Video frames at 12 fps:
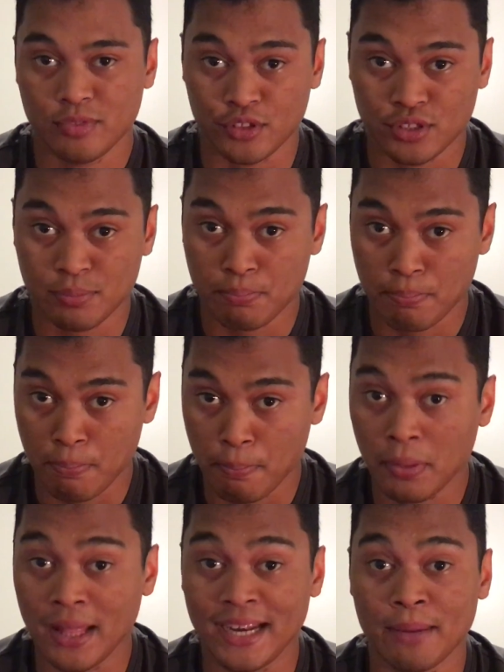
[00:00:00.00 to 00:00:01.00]
there's
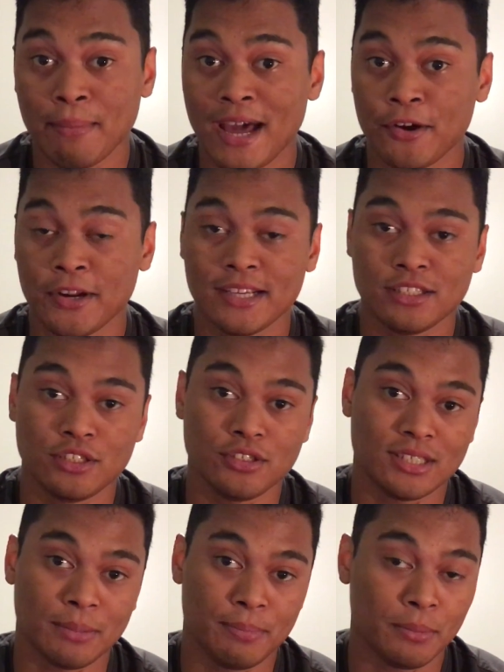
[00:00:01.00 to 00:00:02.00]
plenty of battery
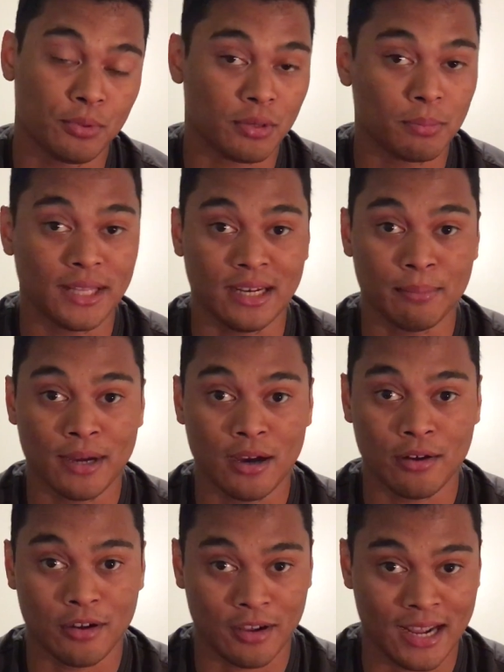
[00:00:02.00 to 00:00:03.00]
issues that people complain
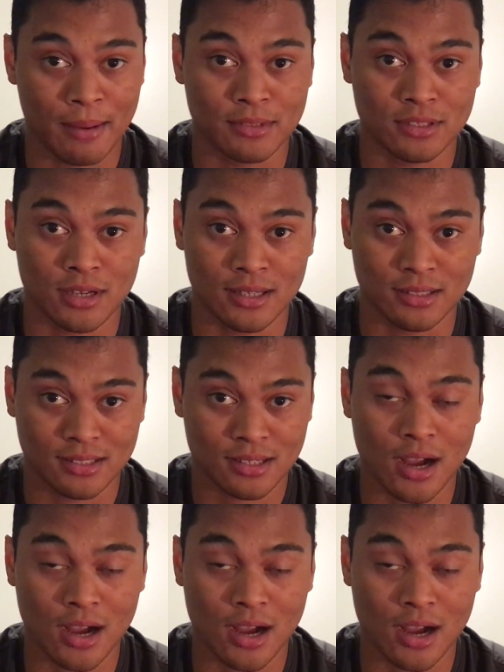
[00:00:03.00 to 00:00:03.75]
about on Amazon's